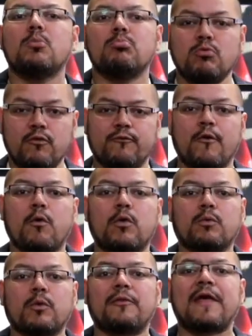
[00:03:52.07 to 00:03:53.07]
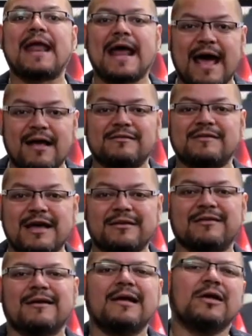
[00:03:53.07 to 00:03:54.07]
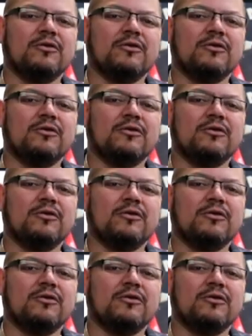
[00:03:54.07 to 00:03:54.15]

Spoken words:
move forward with that asset,